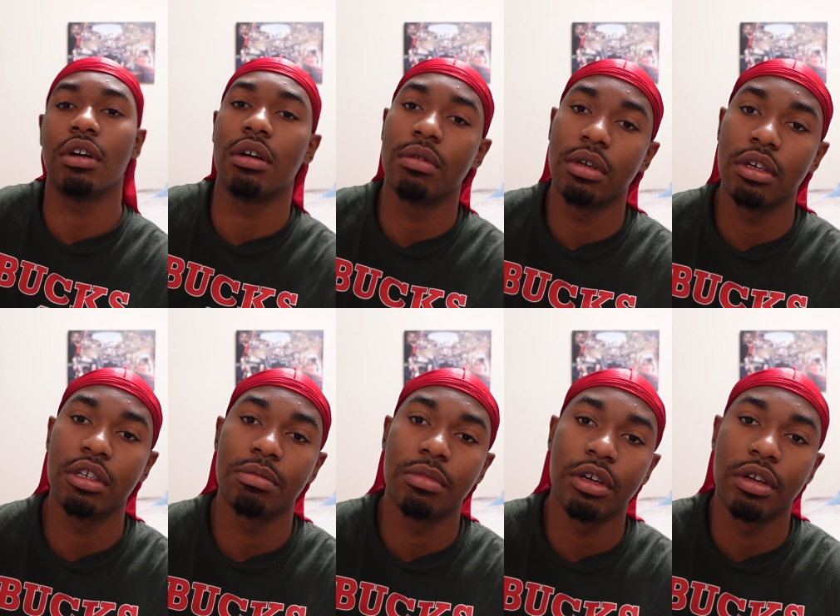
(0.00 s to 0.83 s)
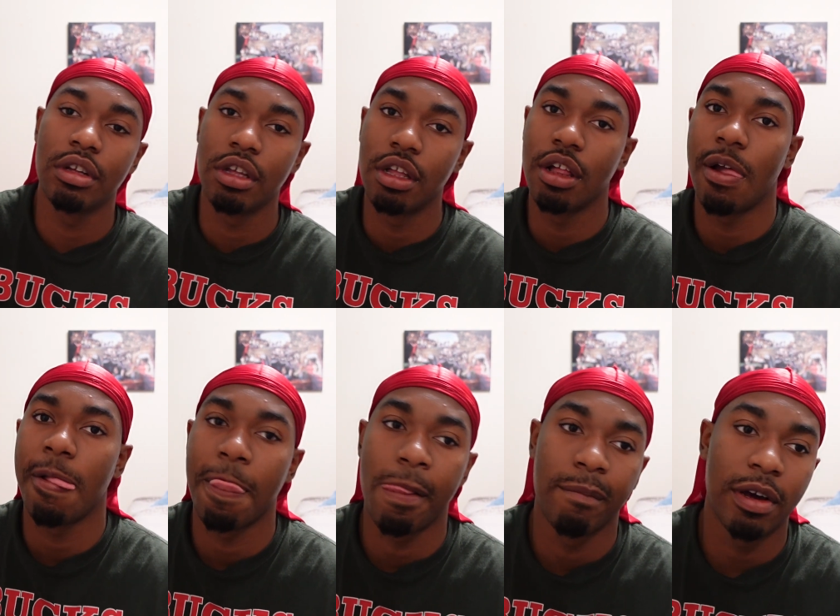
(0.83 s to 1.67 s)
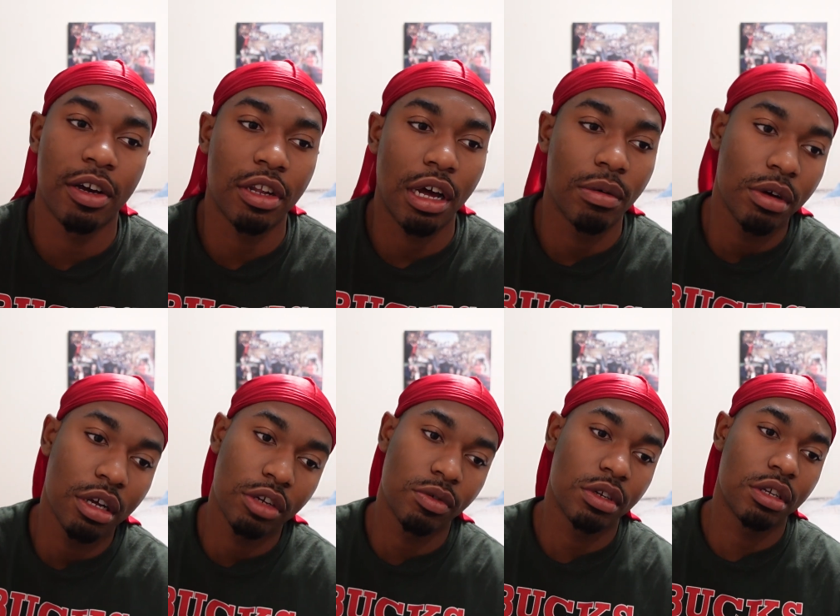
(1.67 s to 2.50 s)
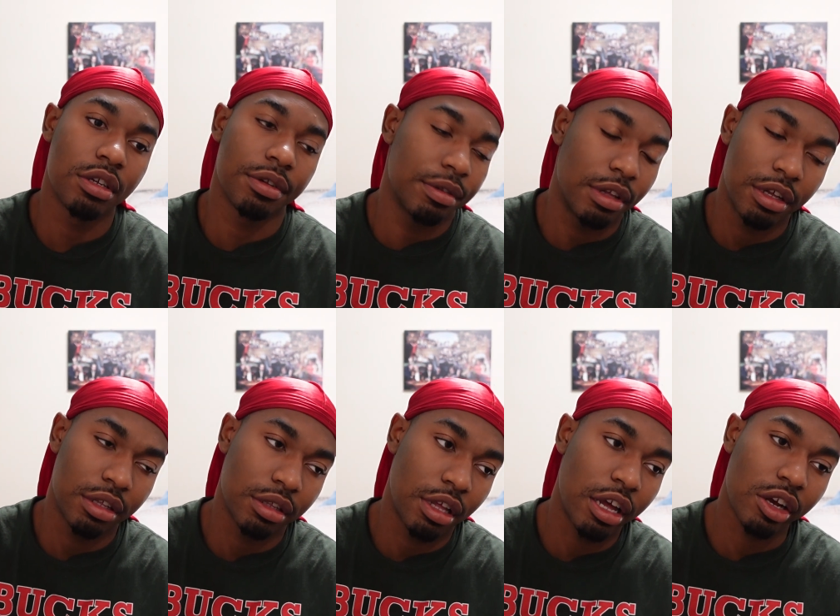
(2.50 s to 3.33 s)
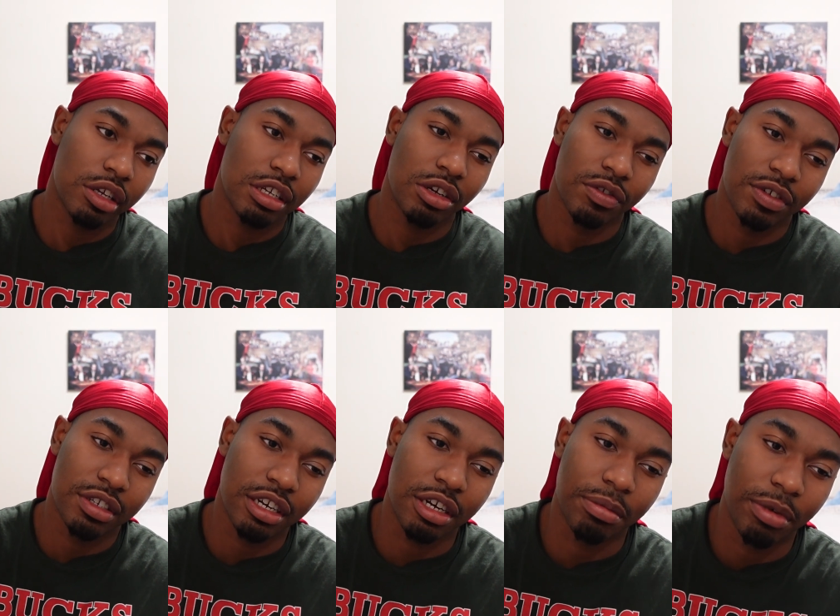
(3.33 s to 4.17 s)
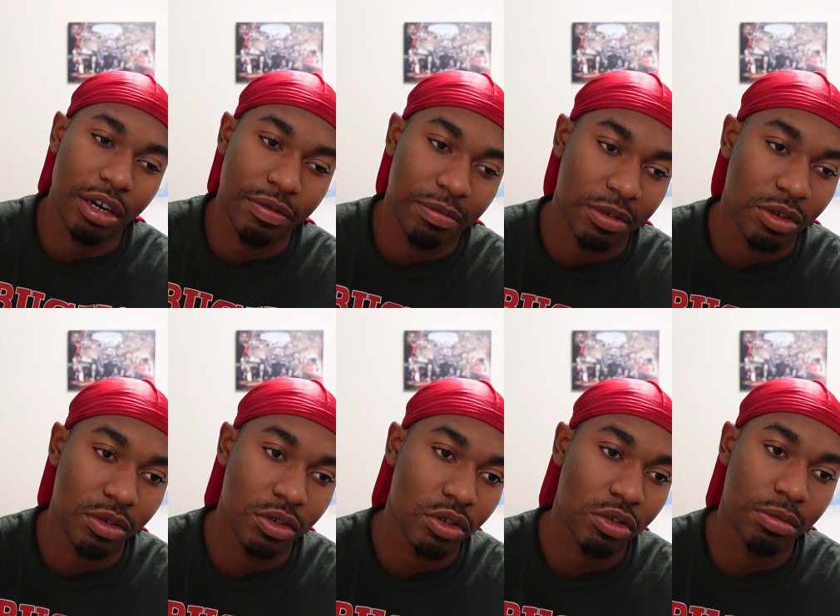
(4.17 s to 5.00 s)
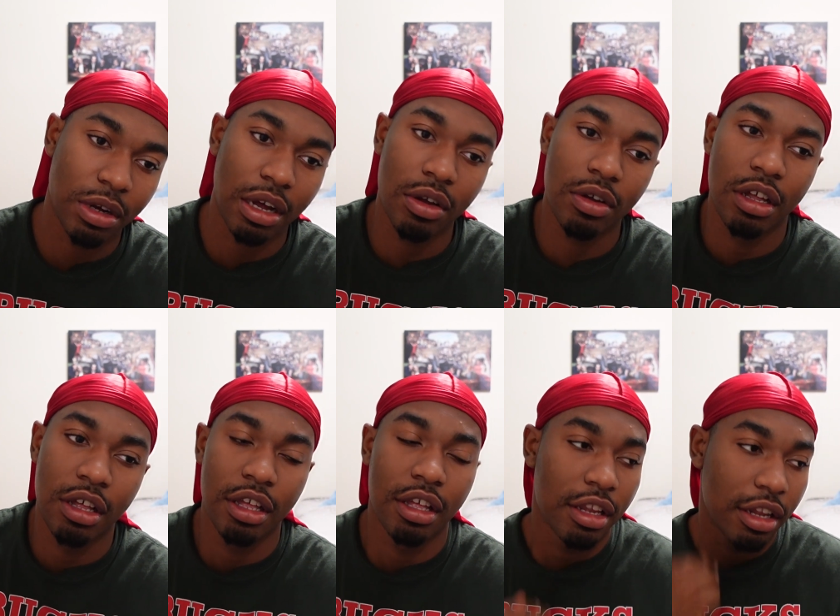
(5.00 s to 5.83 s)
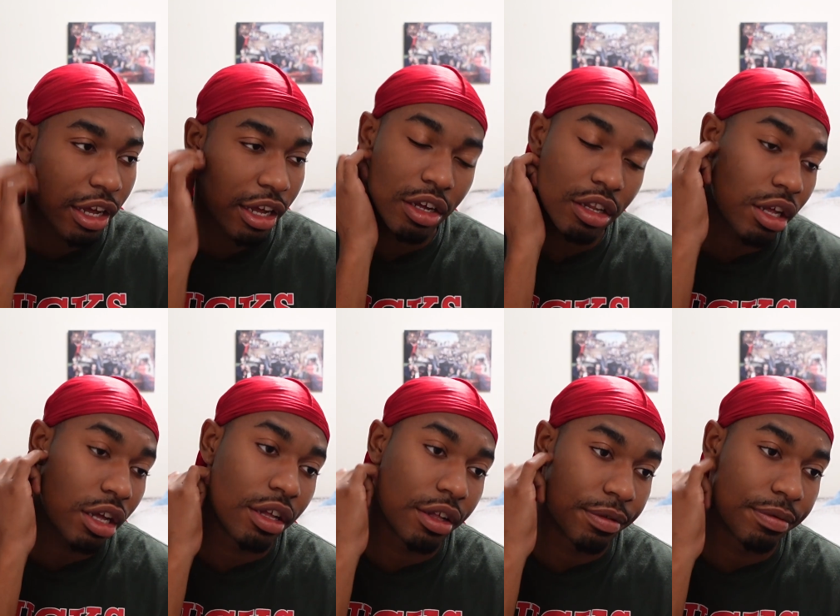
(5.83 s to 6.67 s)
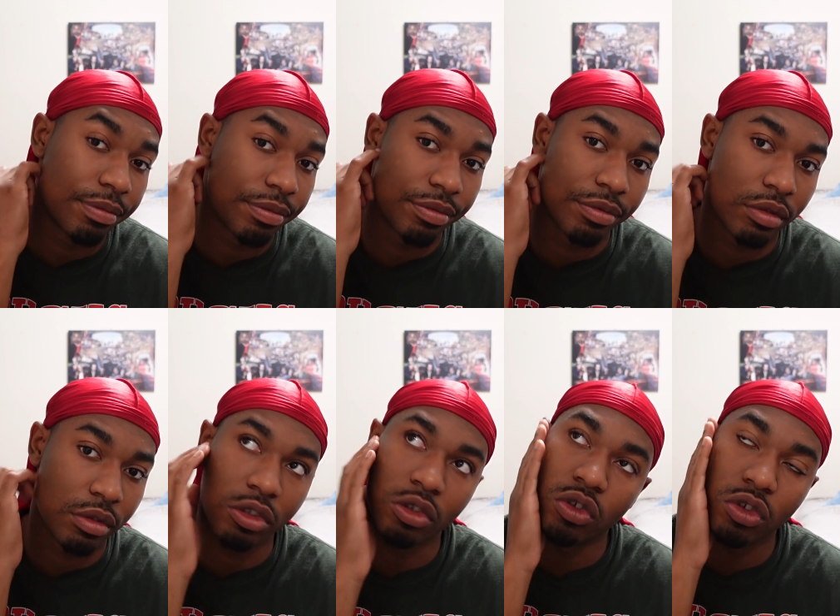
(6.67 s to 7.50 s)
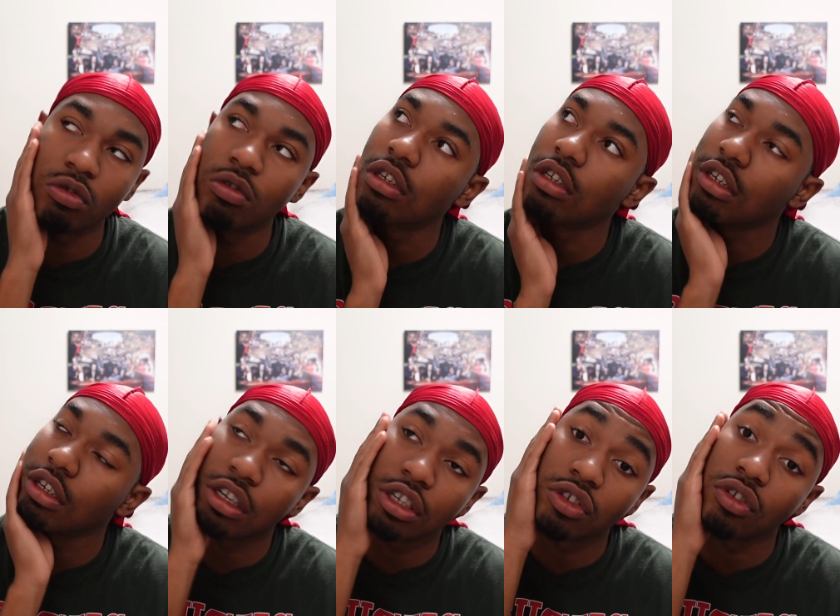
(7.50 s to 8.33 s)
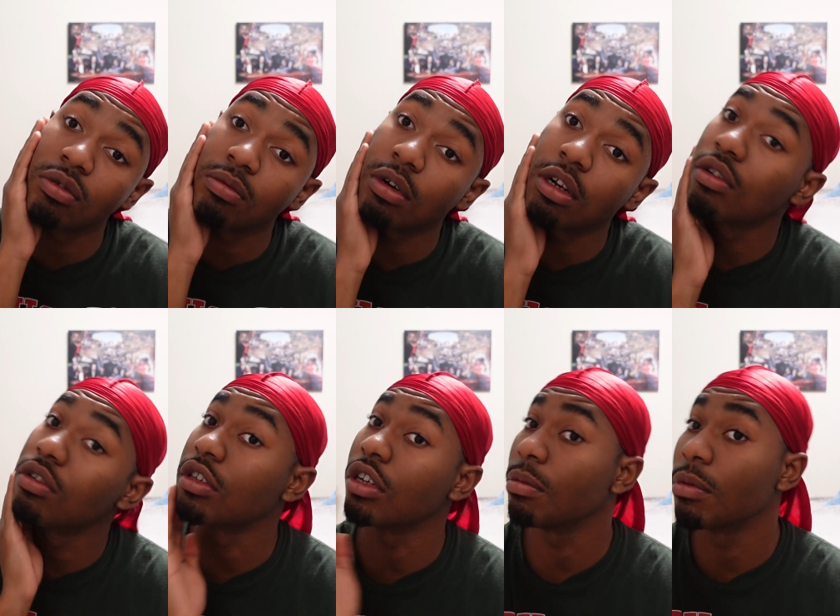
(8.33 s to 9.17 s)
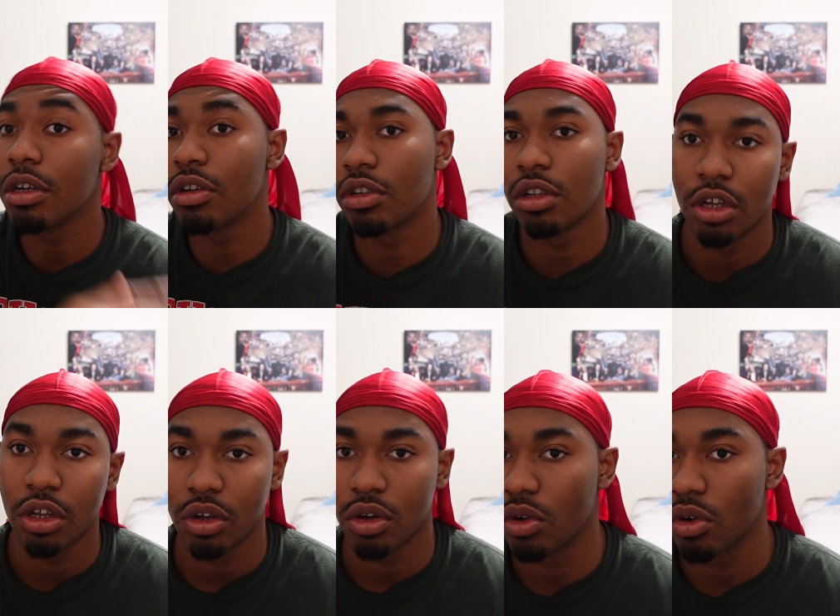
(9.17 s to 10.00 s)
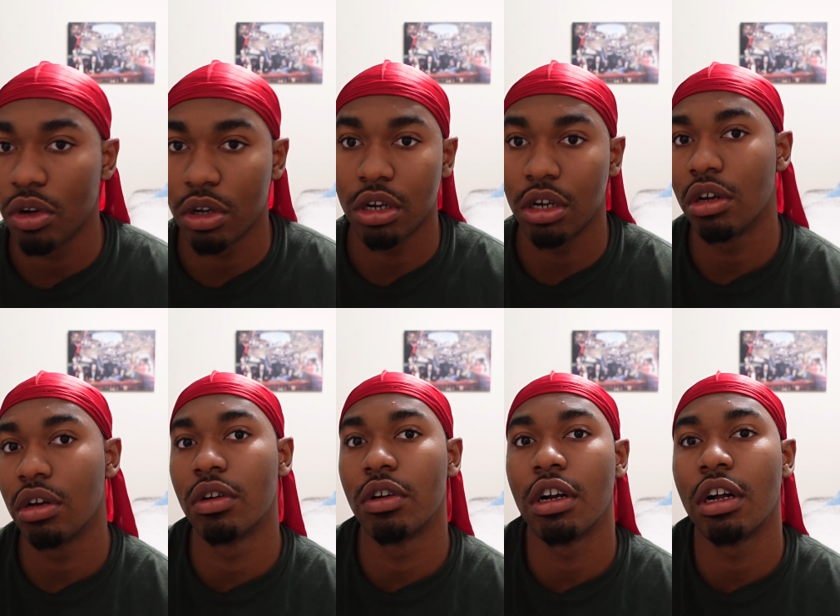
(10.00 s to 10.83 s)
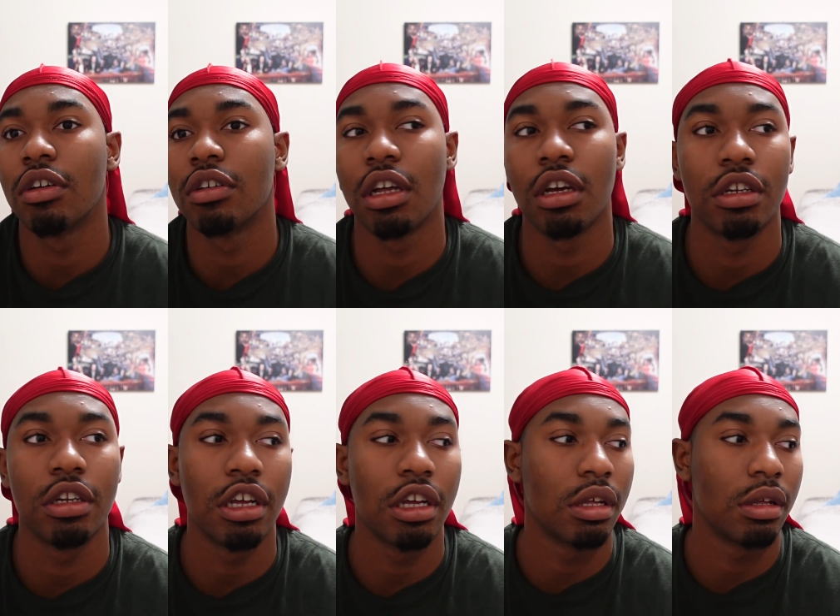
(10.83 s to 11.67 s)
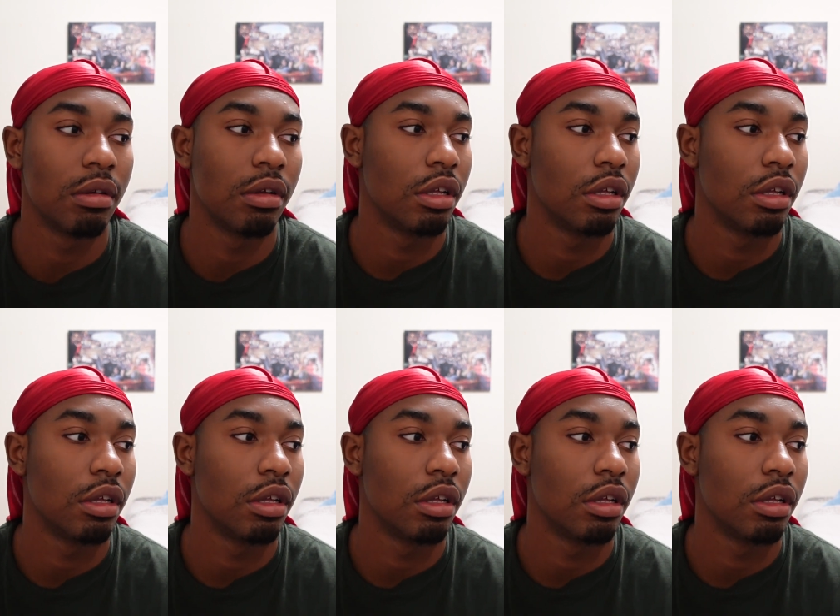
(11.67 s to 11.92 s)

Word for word: I was, bro. My Glock was really. I ain't gonna say I was gonna take a break from YouTube, but I, was, like, I ain't gonna lie. YouTube wasn't the issue, but it was something else going on where I was like, damn.